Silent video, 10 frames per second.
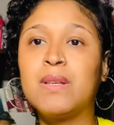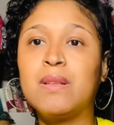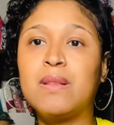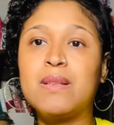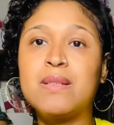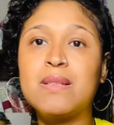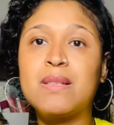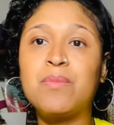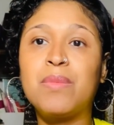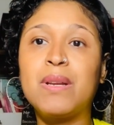This is
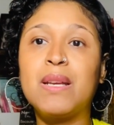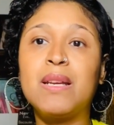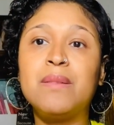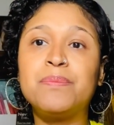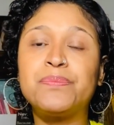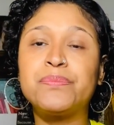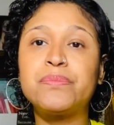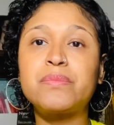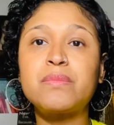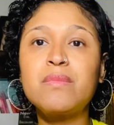somebody
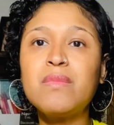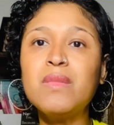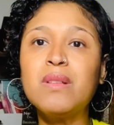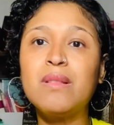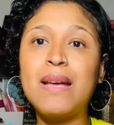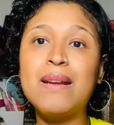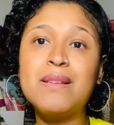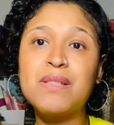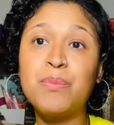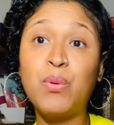that is
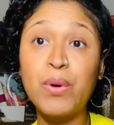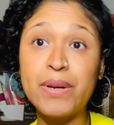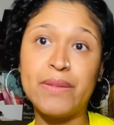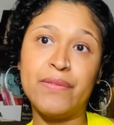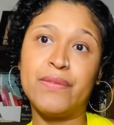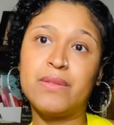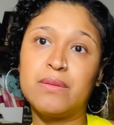supportive.